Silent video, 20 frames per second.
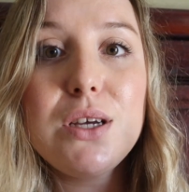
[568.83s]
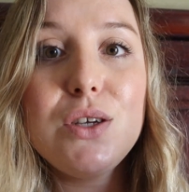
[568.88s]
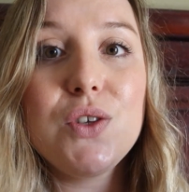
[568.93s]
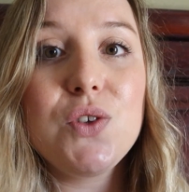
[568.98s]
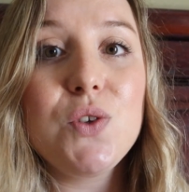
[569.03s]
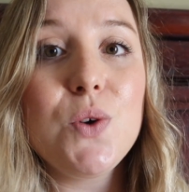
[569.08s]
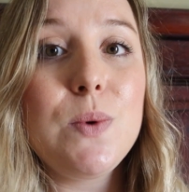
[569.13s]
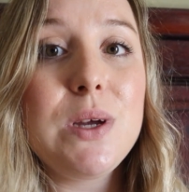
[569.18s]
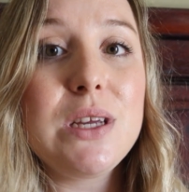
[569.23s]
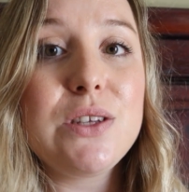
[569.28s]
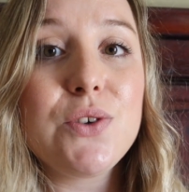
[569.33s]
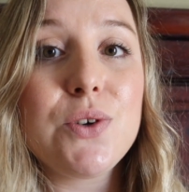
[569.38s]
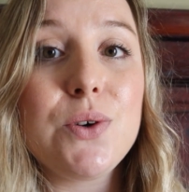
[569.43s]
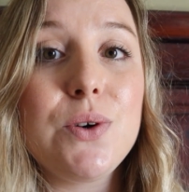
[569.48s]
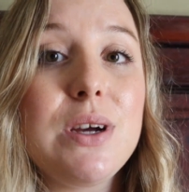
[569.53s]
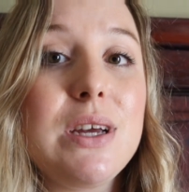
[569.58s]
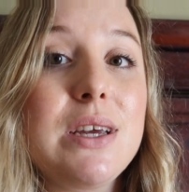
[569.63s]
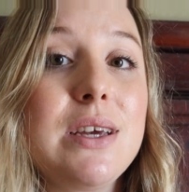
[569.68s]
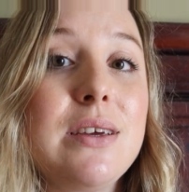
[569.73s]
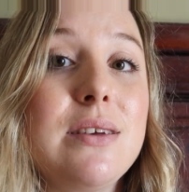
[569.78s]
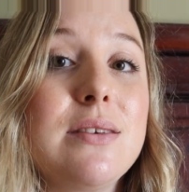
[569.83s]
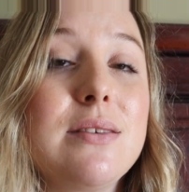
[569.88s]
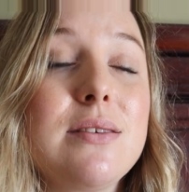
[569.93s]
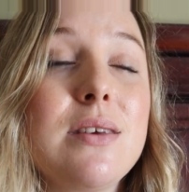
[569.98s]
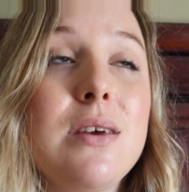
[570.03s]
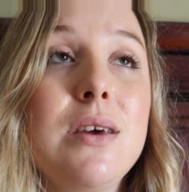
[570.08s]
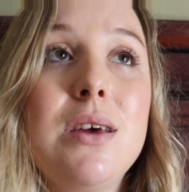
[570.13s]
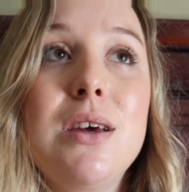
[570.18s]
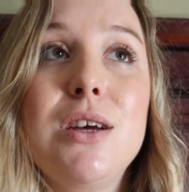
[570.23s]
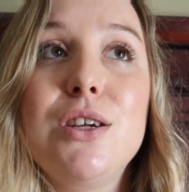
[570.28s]
Soweto
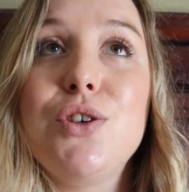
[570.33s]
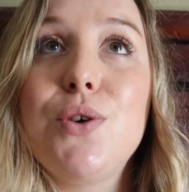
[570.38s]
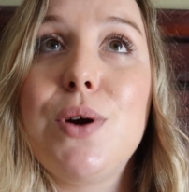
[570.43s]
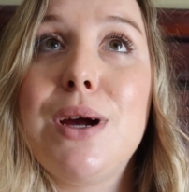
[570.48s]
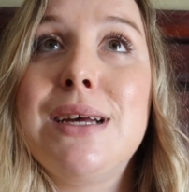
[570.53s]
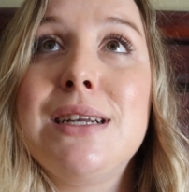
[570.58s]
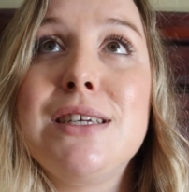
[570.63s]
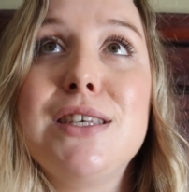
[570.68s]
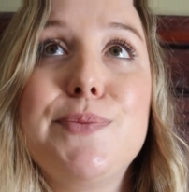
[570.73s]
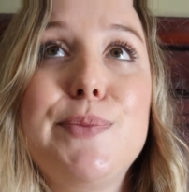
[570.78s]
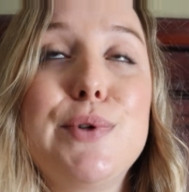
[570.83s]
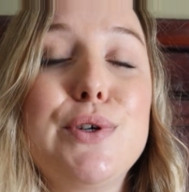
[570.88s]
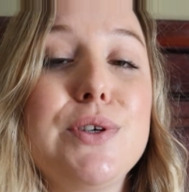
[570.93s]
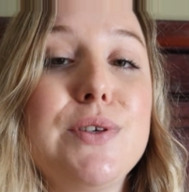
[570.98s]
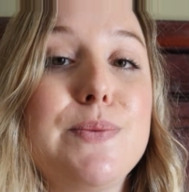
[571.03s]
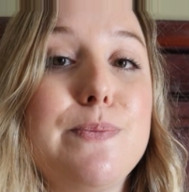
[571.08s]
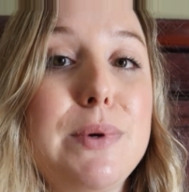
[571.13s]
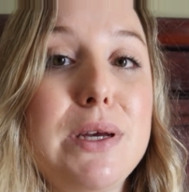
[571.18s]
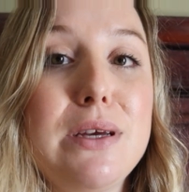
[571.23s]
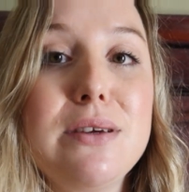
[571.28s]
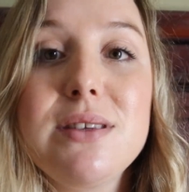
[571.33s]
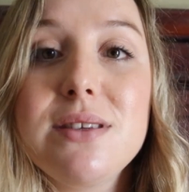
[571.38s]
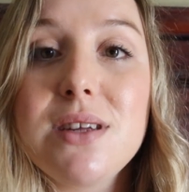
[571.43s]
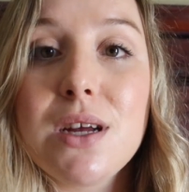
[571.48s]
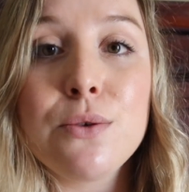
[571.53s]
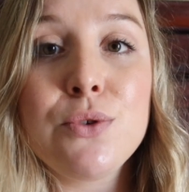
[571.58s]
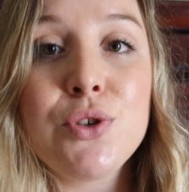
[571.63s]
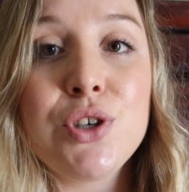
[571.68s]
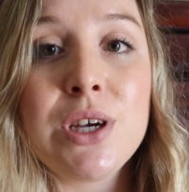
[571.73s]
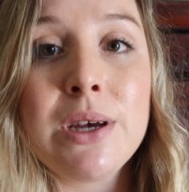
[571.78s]
is Johannesburg's biggest
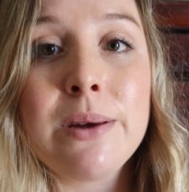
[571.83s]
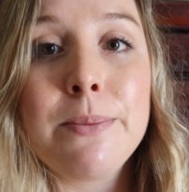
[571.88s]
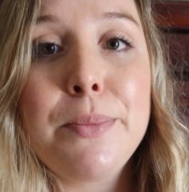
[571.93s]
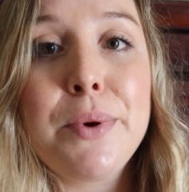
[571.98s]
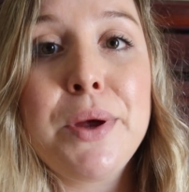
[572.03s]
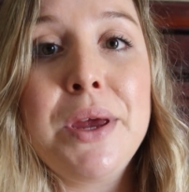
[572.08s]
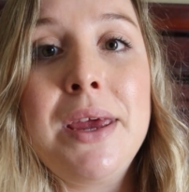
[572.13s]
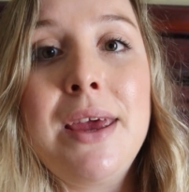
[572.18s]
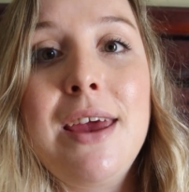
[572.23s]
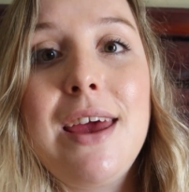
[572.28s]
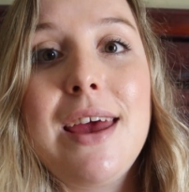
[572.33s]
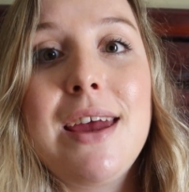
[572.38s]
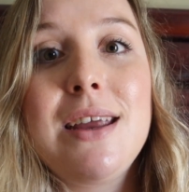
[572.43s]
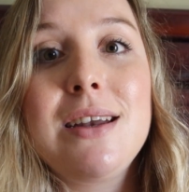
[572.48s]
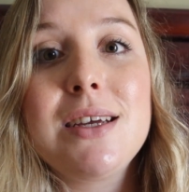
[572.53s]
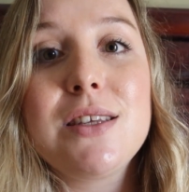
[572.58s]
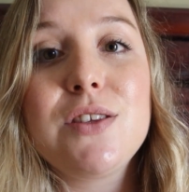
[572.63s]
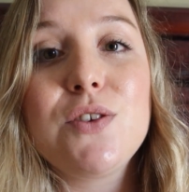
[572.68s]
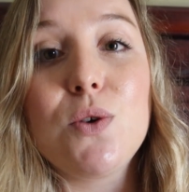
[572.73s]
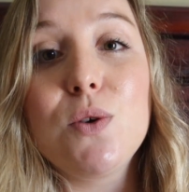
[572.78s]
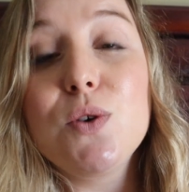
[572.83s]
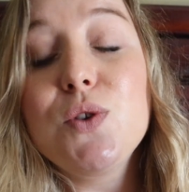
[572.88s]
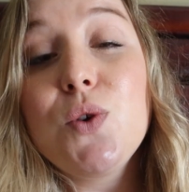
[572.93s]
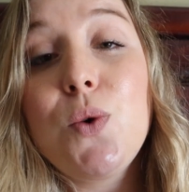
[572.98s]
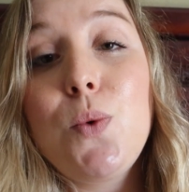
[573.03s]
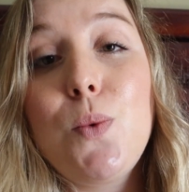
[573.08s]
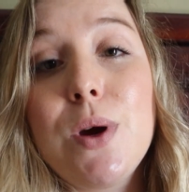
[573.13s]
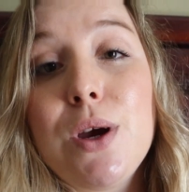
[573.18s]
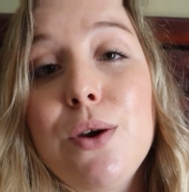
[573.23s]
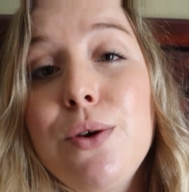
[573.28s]
township, and it's
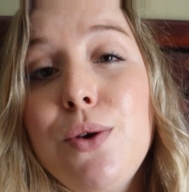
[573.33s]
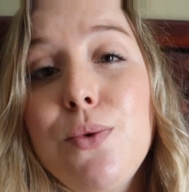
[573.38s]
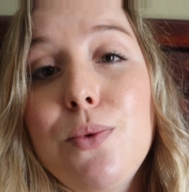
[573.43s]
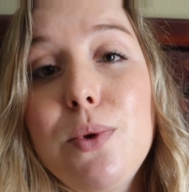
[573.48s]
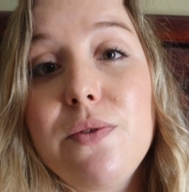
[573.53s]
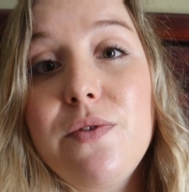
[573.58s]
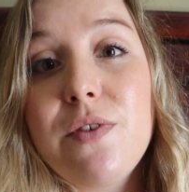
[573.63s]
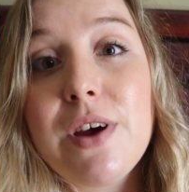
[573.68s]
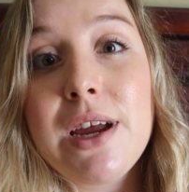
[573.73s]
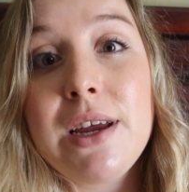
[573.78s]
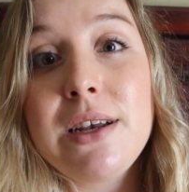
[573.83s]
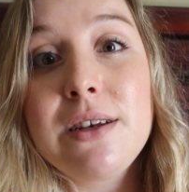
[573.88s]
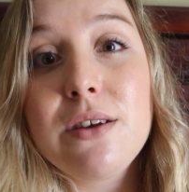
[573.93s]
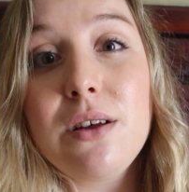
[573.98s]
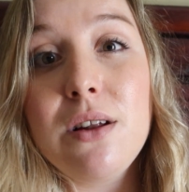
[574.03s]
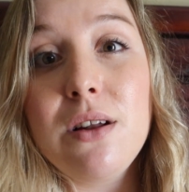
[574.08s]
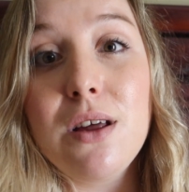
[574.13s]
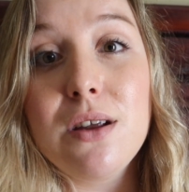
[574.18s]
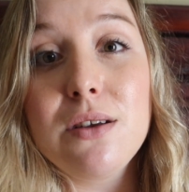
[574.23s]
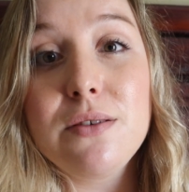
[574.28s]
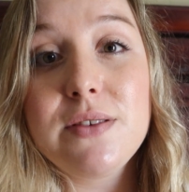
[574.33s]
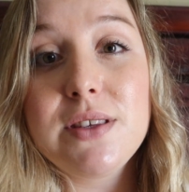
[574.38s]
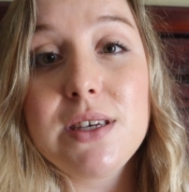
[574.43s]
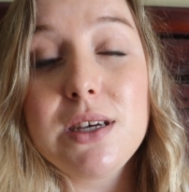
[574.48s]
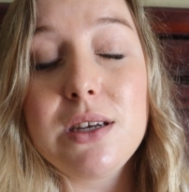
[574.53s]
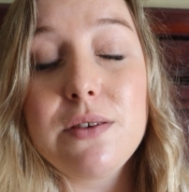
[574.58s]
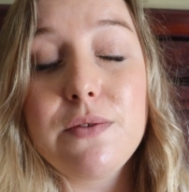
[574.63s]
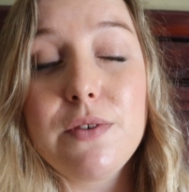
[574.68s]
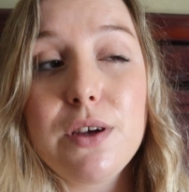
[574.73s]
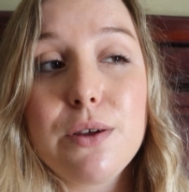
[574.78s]
also where you will find a lot of
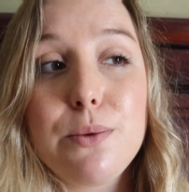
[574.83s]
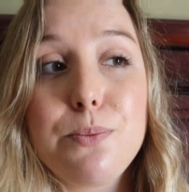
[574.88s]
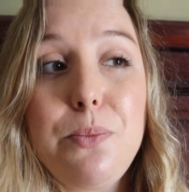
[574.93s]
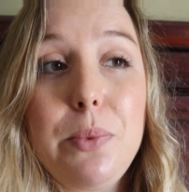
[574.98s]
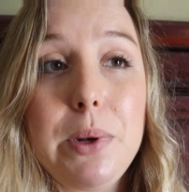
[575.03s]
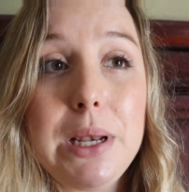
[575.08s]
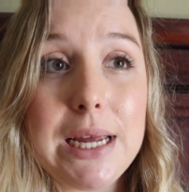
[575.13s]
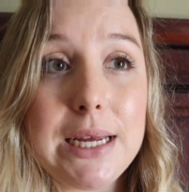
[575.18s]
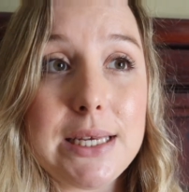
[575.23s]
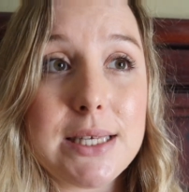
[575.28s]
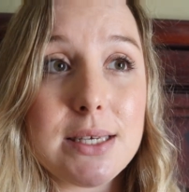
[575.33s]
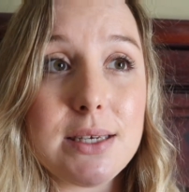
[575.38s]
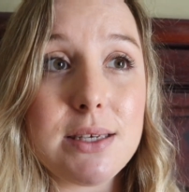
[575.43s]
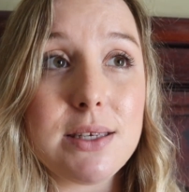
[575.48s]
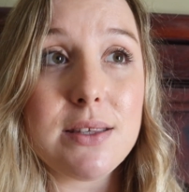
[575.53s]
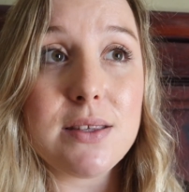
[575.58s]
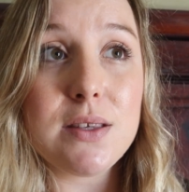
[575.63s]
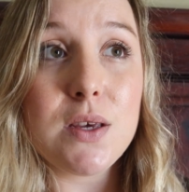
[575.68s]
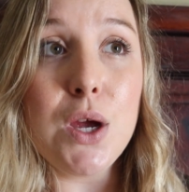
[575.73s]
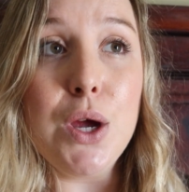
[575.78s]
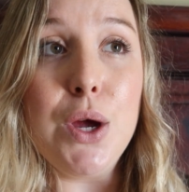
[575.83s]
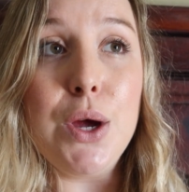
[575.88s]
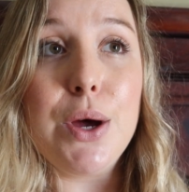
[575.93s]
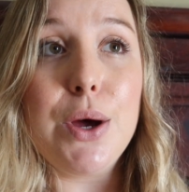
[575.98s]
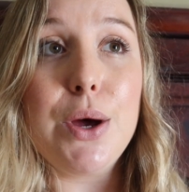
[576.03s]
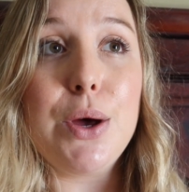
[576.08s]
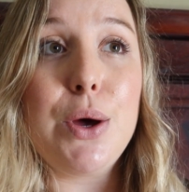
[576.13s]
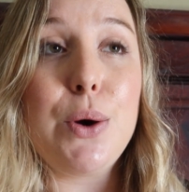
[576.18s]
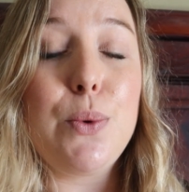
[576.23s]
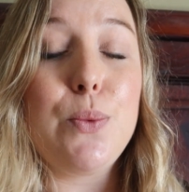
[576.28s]
significant places
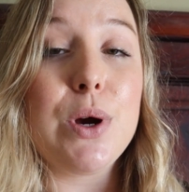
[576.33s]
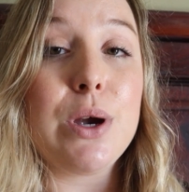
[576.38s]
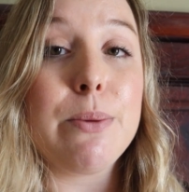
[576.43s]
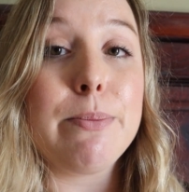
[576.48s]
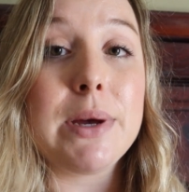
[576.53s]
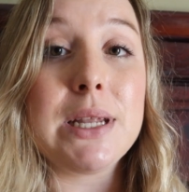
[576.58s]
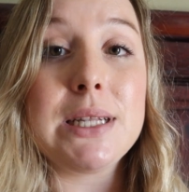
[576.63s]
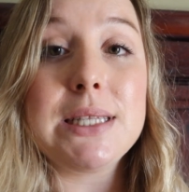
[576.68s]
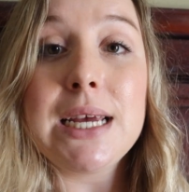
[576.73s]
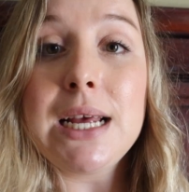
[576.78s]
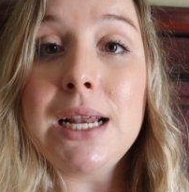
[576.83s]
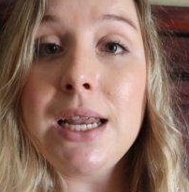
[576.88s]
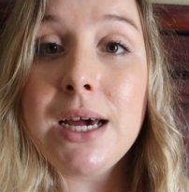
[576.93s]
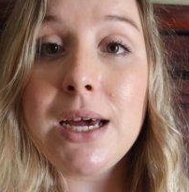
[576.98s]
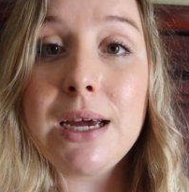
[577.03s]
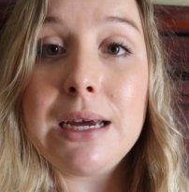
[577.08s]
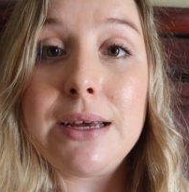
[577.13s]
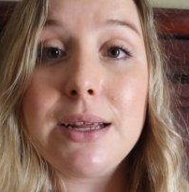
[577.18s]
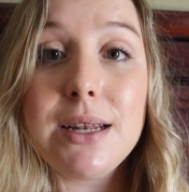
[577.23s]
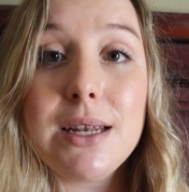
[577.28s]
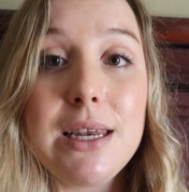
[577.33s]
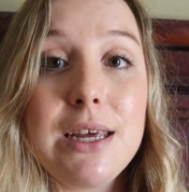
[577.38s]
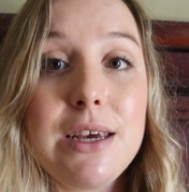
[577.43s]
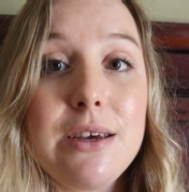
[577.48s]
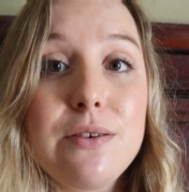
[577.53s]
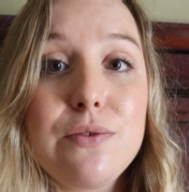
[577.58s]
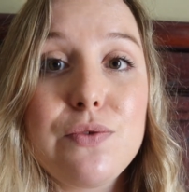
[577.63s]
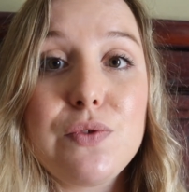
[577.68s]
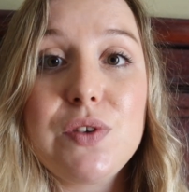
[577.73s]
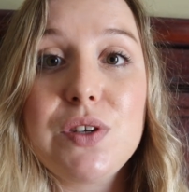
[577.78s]
where Mandela
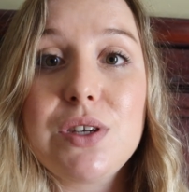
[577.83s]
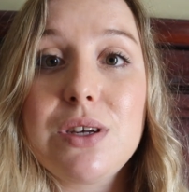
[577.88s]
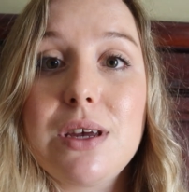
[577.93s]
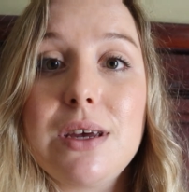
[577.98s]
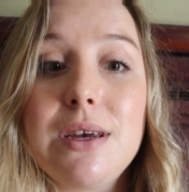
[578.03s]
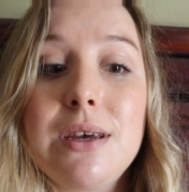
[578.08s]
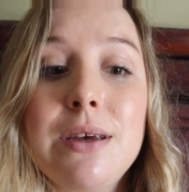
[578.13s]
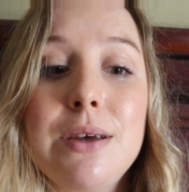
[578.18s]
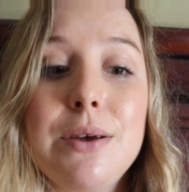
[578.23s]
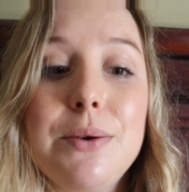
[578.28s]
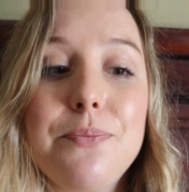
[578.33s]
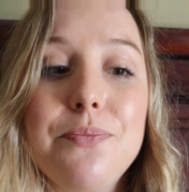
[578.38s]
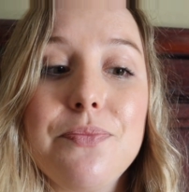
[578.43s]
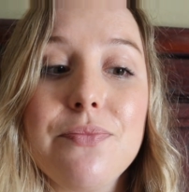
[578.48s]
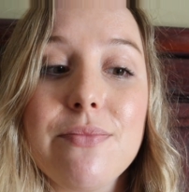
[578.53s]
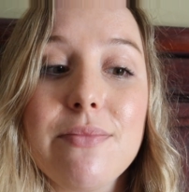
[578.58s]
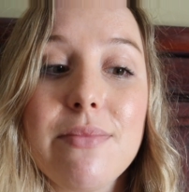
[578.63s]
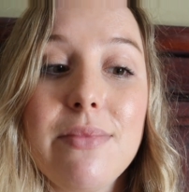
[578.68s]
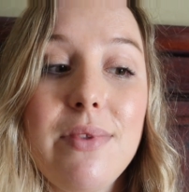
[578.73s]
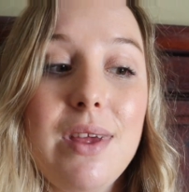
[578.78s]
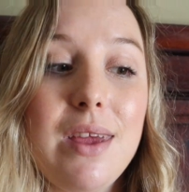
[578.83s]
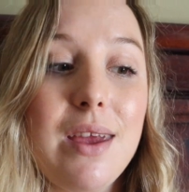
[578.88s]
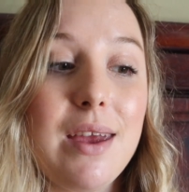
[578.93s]
lived, and